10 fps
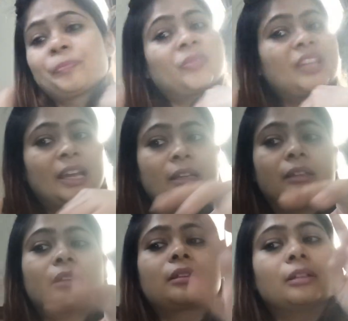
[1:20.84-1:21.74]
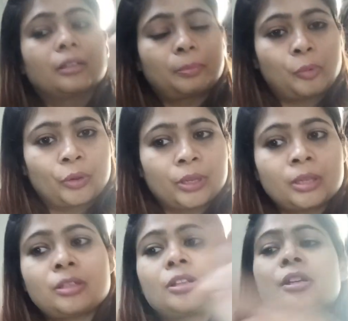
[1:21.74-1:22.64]
Then the third
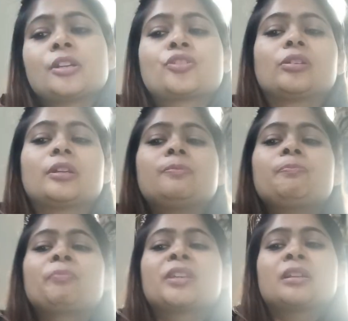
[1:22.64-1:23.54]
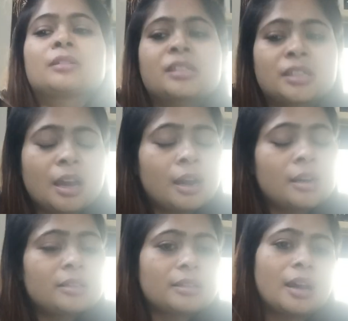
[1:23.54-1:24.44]
point, children,
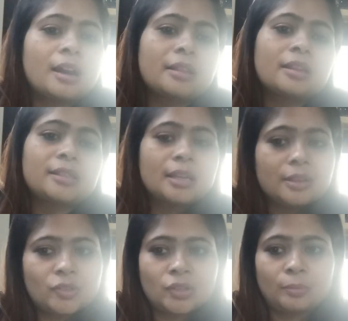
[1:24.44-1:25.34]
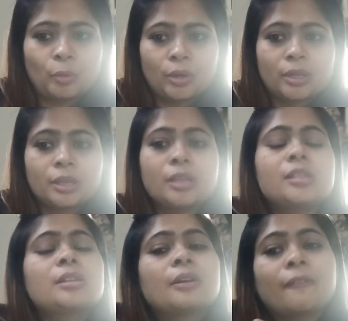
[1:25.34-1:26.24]
stars are the celestial
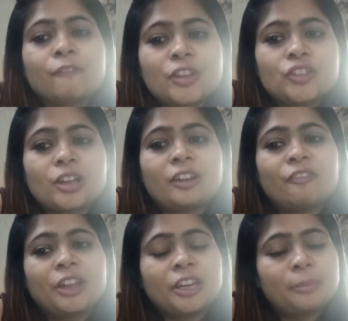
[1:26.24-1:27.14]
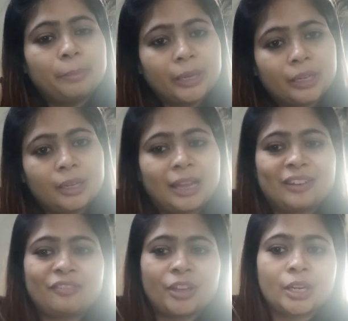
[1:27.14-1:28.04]
bodies which are very big
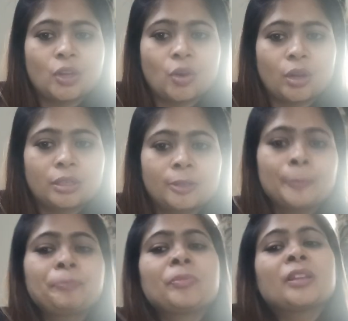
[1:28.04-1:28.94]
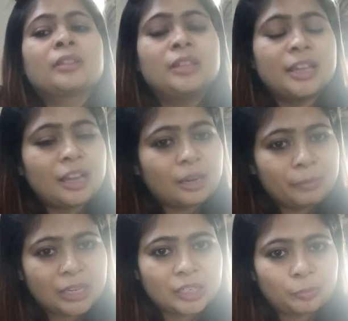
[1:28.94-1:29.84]
and very hot. They are
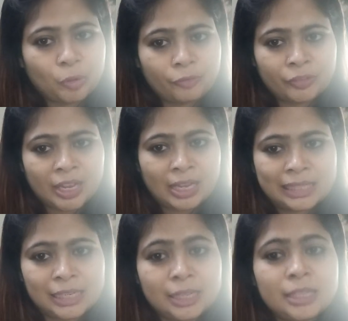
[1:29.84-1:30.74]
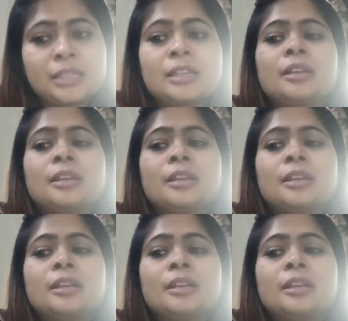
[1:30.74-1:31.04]
made up of gases.